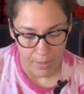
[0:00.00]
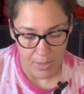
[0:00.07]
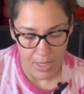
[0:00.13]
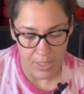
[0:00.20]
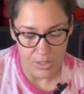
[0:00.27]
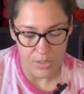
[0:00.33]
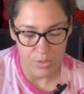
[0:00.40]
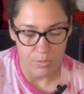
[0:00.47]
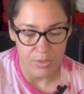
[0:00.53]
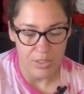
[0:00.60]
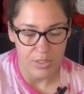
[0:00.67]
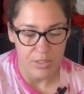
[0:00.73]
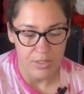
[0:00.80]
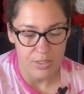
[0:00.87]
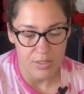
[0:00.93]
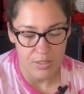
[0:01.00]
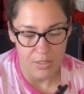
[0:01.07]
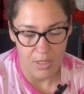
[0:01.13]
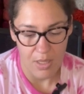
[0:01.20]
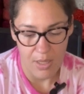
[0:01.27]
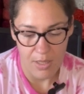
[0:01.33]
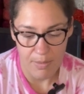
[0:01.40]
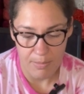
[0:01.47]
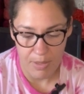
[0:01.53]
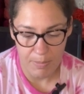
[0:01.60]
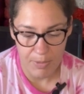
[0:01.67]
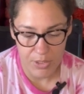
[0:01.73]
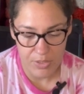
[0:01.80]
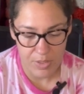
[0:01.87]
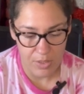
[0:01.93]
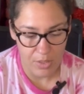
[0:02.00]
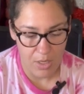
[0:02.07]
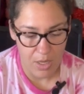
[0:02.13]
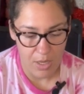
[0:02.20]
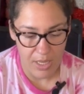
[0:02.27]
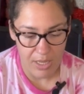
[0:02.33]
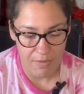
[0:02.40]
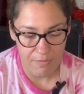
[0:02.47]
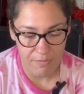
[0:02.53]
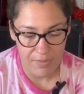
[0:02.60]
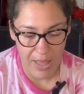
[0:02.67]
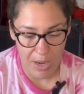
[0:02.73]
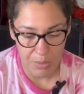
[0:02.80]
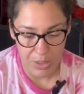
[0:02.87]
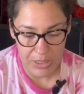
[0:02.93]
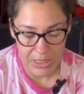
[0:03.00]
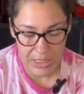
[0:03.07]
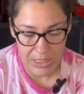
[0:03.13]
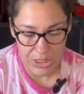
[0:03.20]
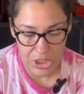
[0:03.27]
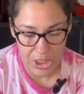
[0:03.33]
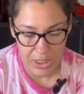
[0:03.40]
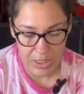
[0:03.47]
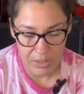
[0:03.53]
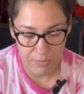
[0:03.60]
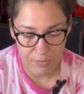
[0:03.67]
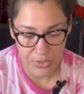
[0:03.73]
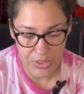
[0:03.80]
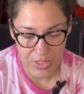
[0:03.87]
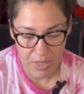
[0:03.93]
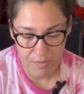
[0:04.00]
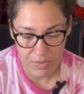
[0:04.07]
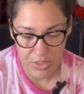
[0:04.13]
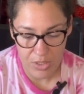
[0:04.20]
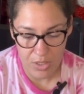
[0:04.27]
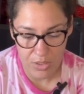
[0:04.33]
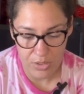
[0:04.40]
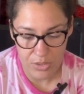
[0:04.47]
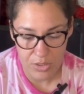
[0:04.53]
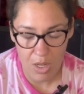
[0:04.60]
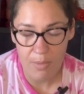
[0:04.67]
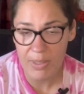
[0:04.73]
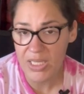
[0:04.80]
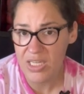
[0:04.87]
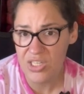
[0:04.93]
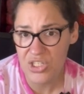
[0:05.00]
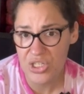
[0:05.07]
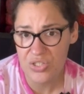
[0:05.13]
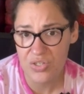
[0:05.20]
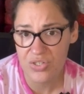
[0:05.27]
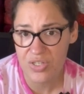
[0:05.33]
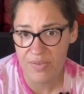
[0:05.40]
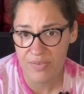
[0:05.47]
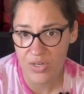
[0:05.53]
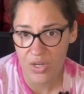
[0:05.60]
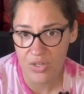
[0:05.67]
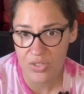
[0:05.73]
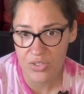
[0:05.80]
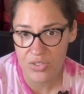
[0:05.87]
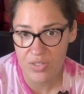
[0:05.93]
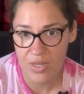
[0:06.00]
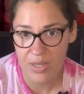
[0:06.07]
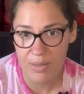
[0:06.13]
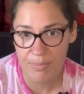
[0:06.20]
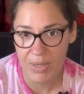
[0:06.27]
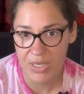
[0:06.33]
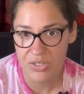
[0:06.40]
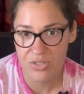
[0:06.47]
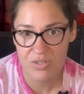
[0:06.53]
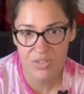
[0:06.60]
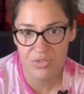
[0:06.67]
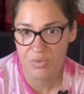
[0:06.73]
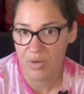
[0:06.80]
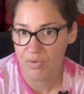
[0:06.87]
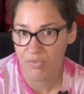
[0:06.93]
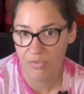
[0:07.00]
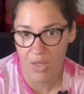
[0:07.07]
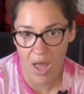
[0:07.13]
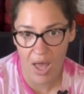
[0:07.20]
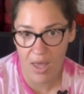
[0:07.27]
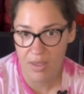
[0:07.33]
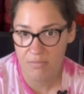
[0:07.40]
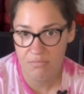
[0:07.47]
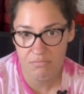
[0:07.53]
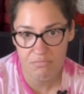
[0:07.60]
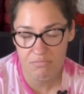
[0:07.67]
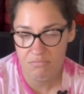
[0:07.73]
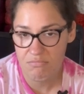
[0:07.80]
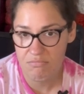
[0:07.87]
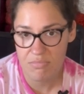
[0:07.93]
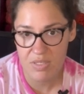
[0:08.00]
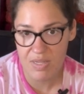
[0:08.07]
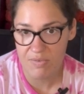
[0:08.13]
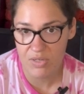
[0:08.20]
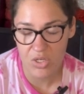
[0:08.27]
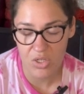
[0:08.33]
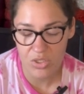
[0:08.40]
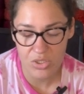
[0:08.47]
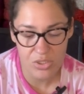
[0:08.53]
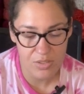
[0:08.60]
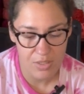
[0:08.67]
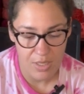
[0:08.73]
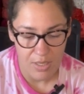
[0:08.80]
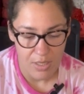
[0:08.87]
Next was a person got a flower keychain for $7. All my keychains are $7. I just do a flat $7.